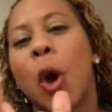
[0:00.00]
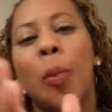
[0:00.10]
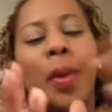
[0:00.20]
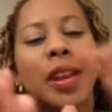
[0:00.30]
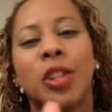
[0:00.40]

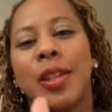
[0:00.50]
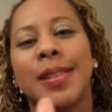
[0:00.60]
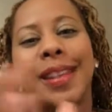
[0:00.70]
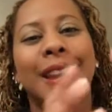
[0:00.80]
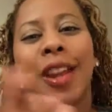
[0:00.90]
open and
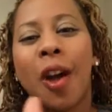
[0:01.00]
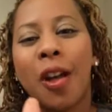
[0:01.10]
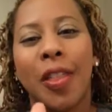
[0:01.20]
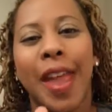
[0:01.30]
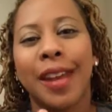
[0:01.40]
just getting
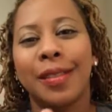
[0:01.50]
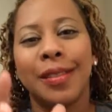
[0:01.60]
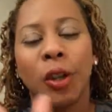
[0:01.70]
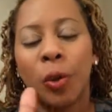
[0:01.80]
all that